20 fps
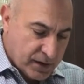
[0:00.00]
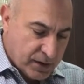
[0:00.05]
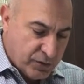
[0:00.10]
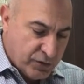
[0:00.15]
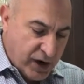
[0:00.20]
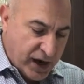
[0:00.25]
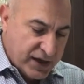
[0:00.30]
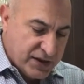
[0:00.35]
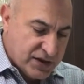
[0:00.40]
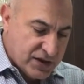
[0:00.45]
The
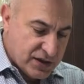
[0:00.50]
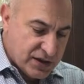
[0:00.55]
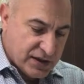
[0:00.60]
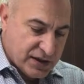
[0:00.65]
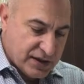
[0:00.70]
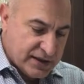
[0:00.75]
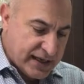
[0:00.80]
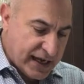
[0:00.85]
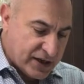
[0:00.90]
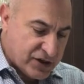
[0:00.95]

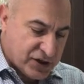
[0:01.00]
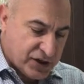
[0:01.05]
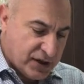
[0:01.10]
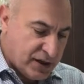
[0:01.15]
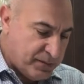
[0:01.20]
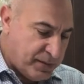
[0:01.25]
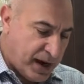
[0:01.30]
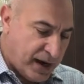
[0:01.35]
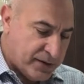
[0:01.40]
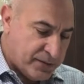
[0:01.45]
rice is
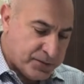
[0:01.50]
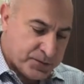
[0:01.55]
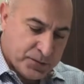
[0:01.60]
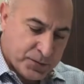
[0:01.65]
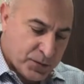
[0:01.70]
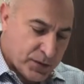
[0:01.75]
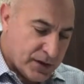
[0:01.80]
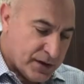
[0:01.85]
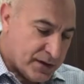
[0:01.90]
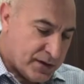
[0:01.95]
actually about
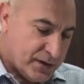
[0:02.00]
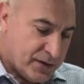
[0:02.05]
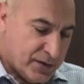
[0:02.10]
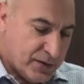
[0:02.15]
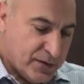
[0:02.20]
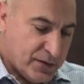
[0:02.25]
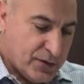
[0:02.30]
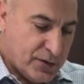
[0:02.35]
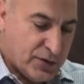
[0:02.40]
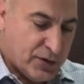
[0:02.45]

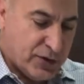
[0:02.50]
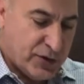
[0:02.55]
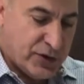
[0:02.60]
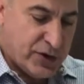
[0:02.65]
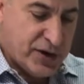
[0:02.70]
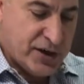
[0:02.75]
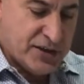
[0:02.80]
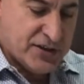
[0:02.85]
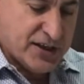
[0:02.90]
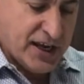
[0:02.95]
30